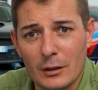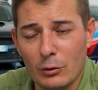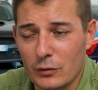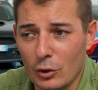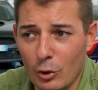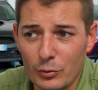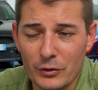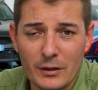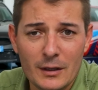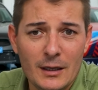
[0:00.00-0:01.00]
I also
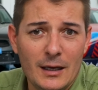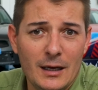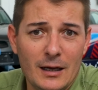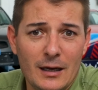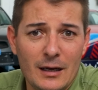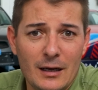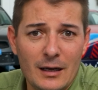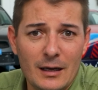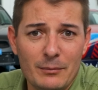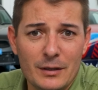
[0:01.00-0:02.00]
owned
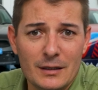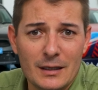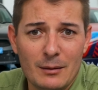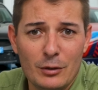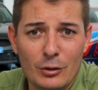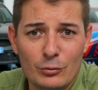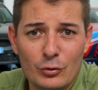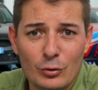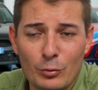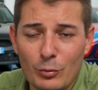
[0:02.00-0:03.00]
a BMW
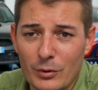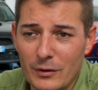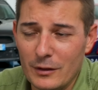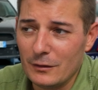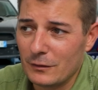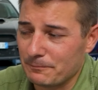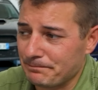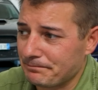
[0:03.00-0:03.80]
2 with this,